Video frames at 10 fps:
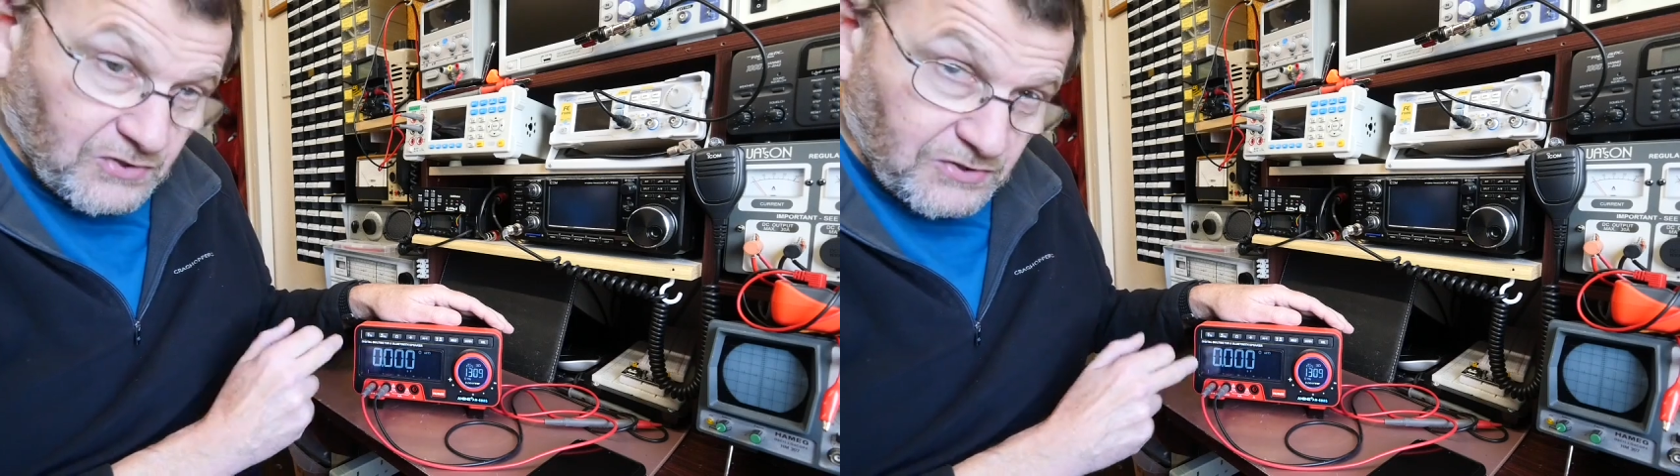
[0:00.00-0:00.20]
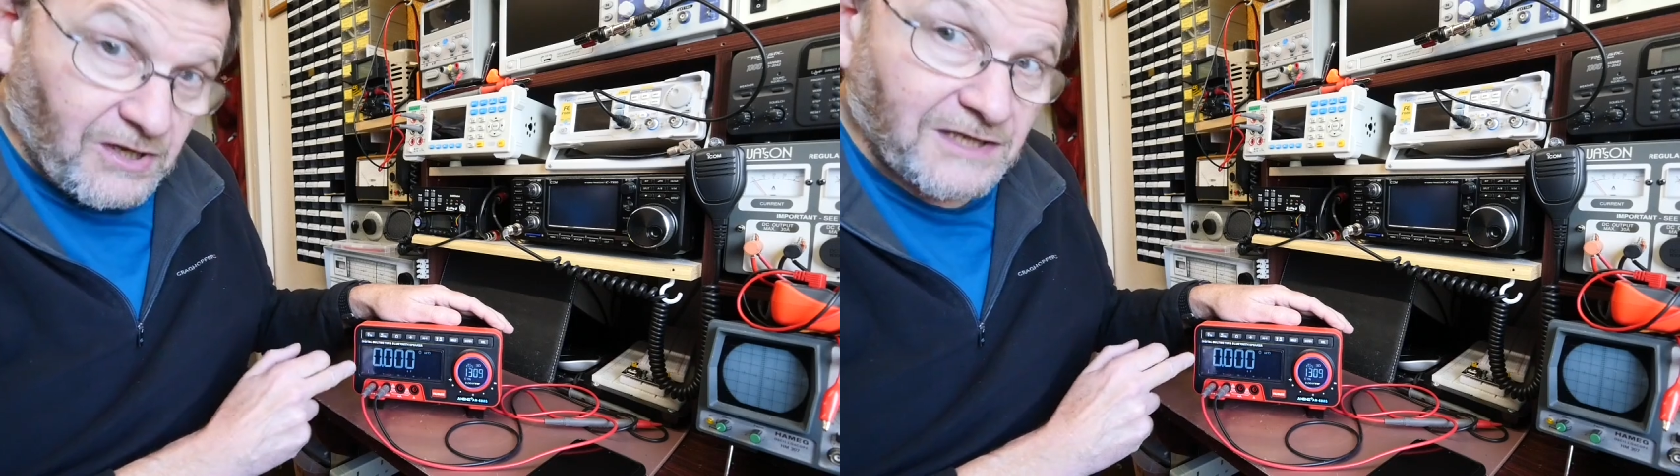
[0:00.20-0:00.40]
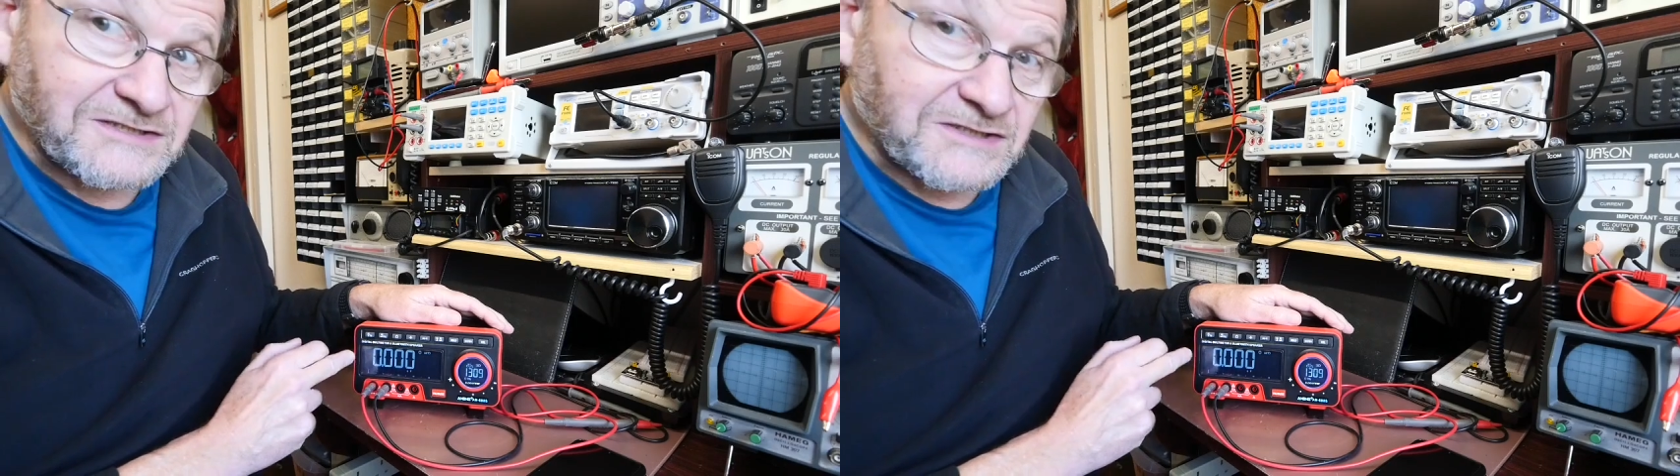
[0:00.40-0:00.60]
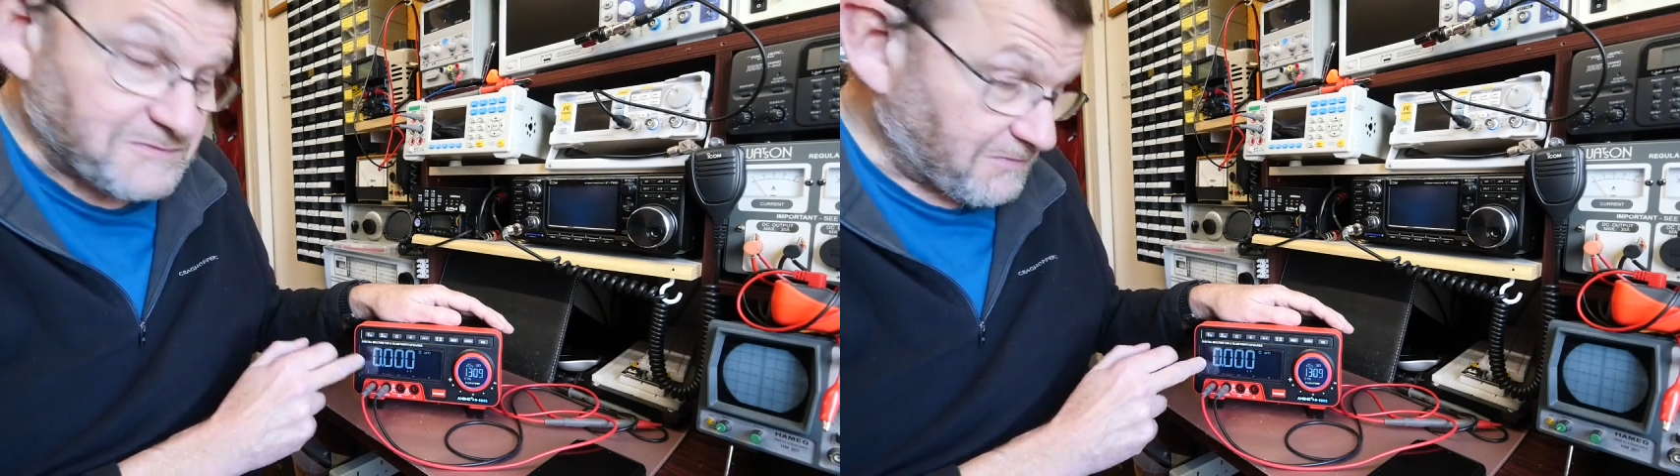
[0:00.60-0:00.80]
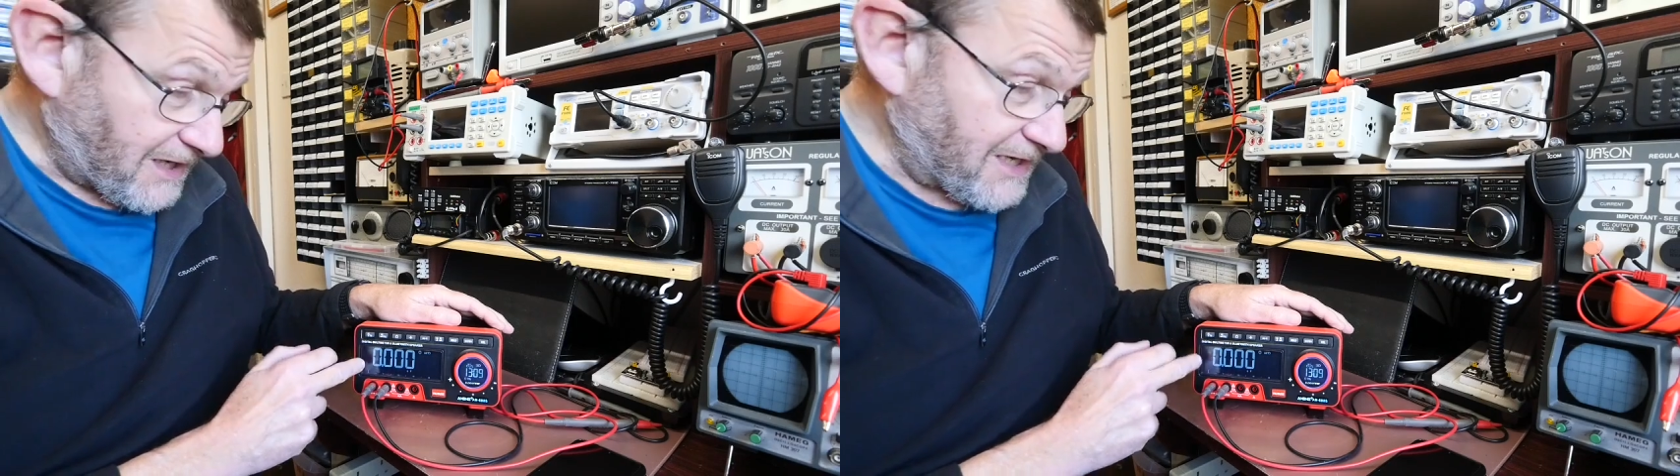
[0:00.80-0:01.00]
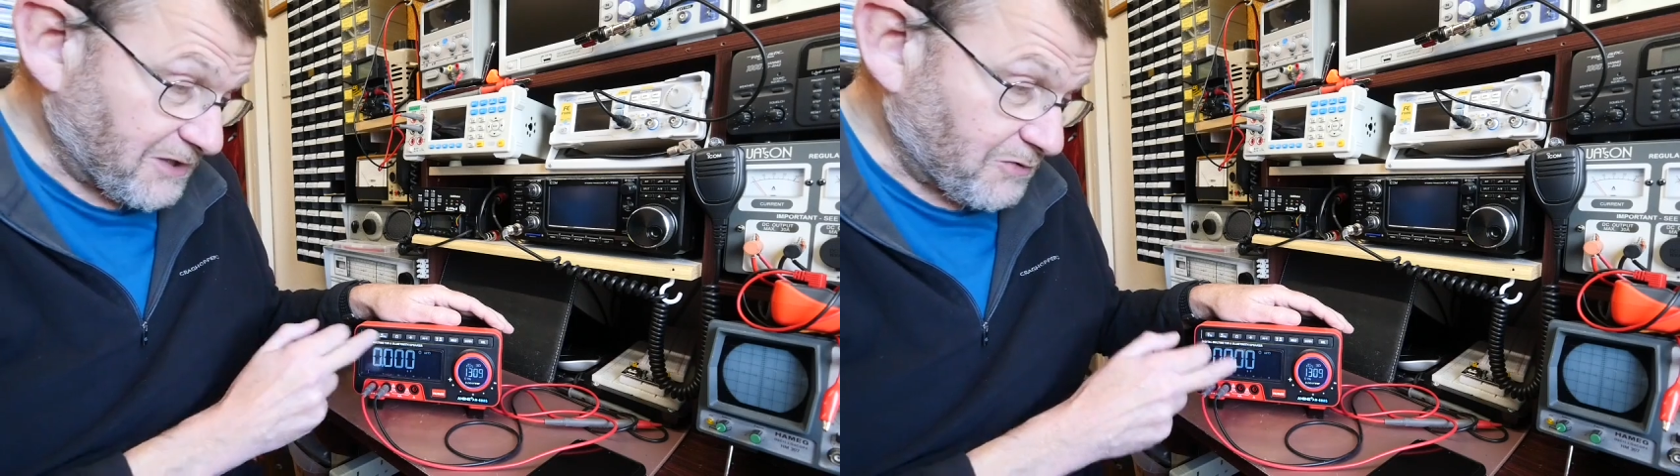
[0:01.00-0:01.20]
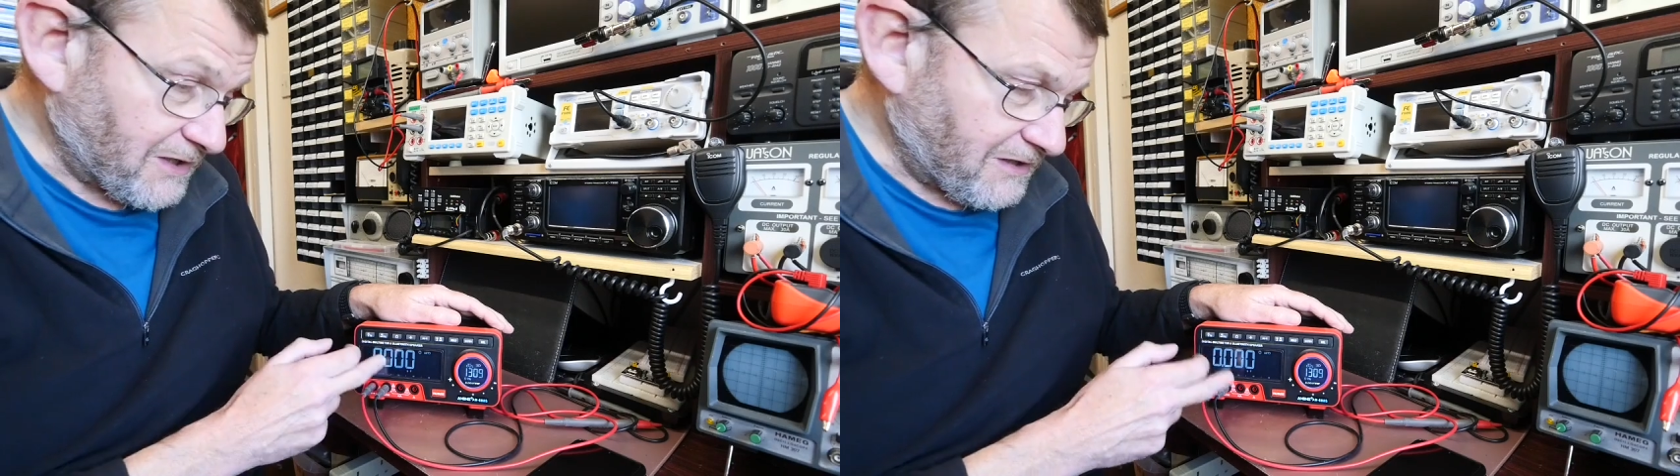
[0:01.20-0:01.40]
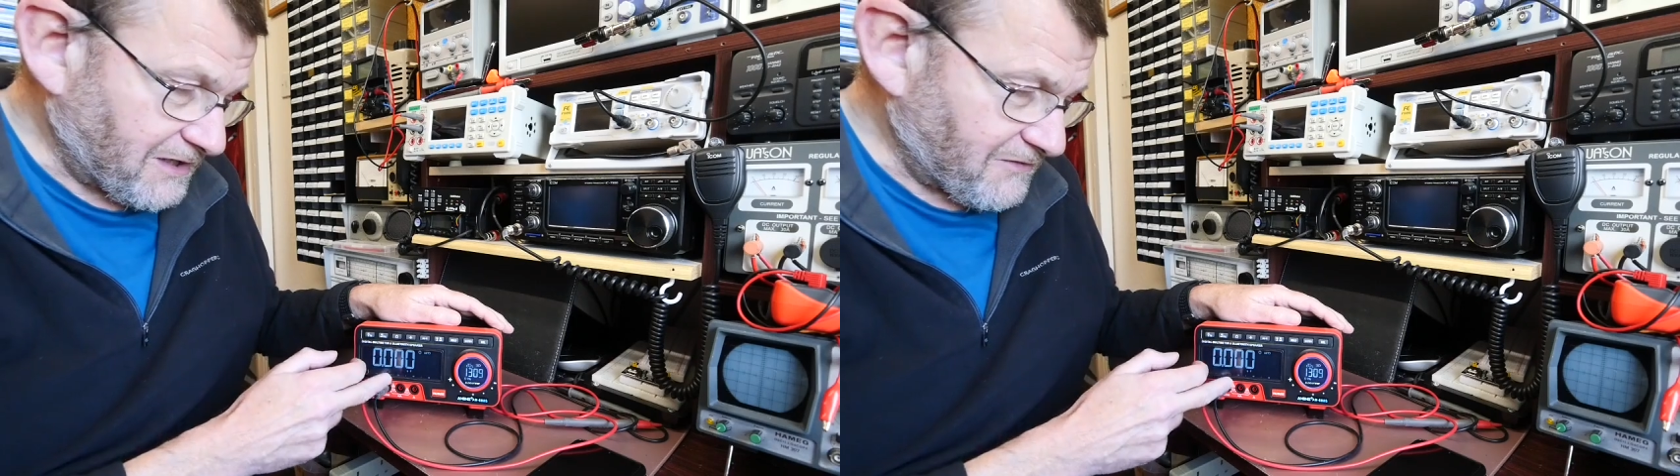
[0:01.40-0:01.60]
nice display, I
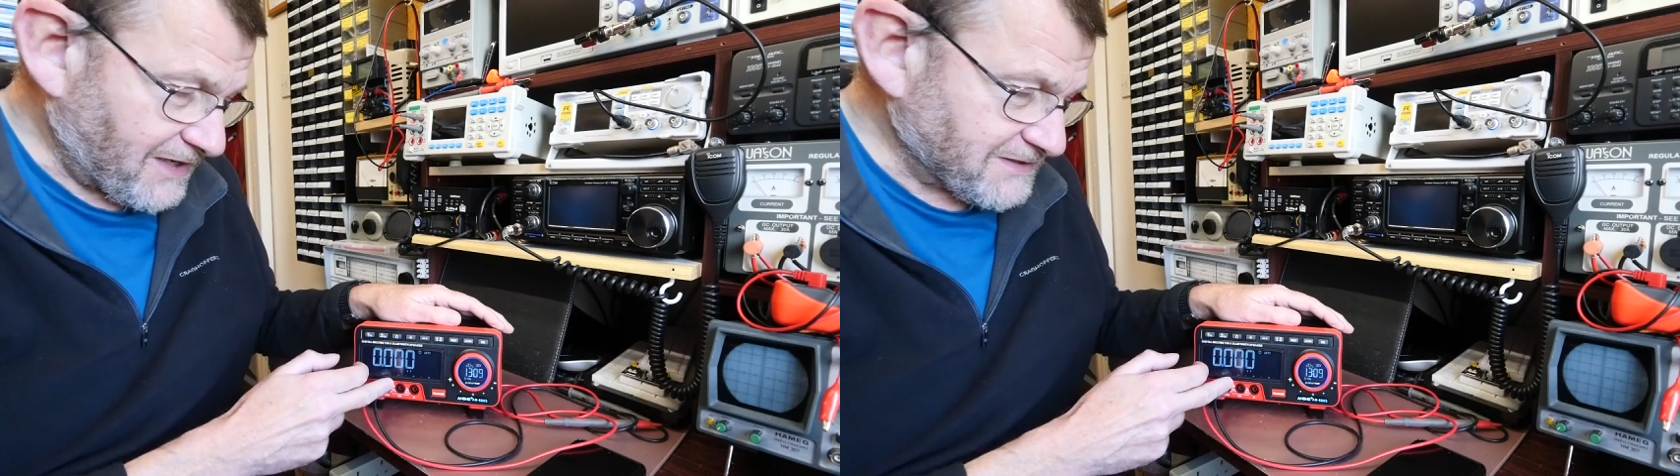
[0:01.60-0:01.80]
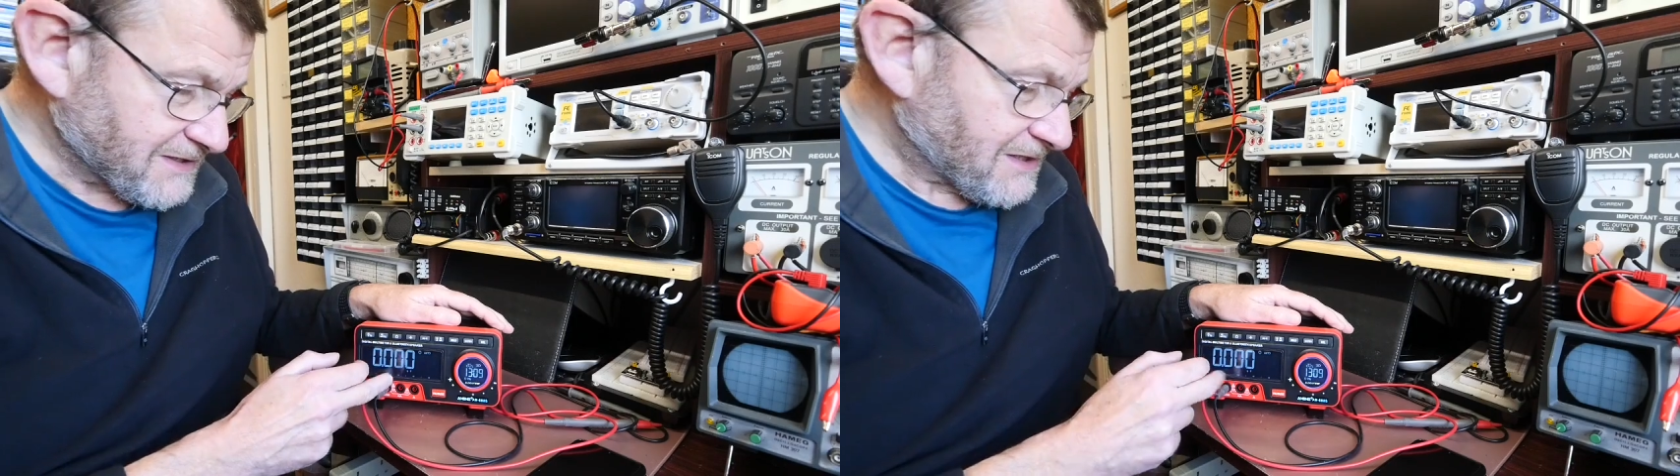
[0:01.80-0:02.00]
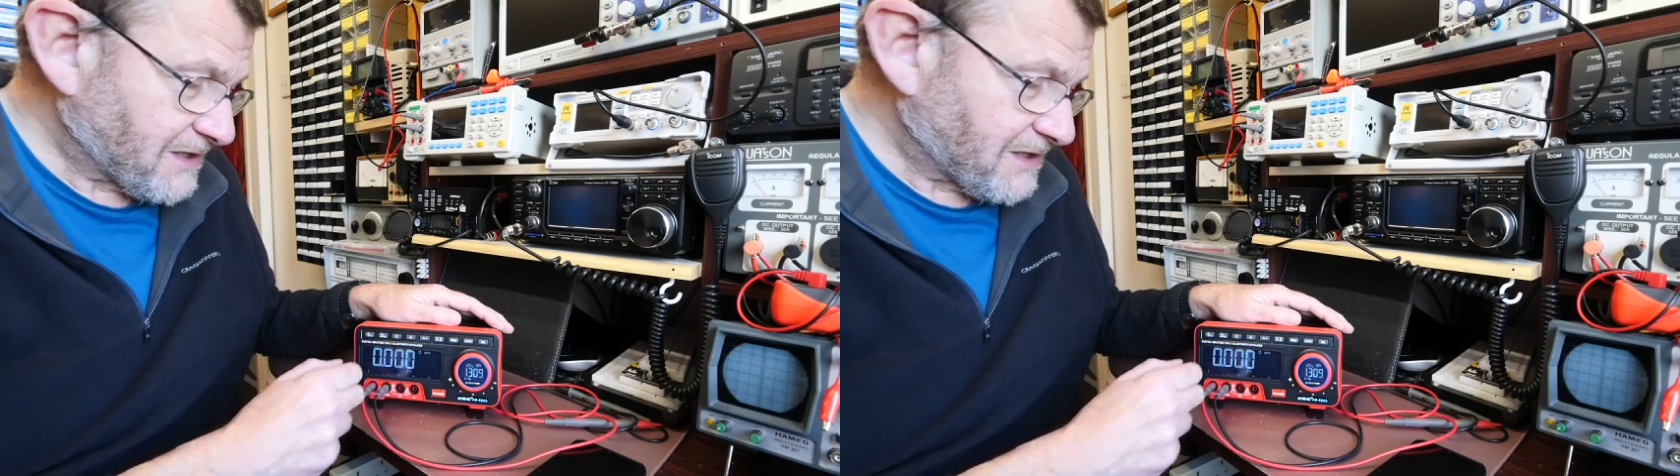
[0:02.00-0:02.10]
quite like that.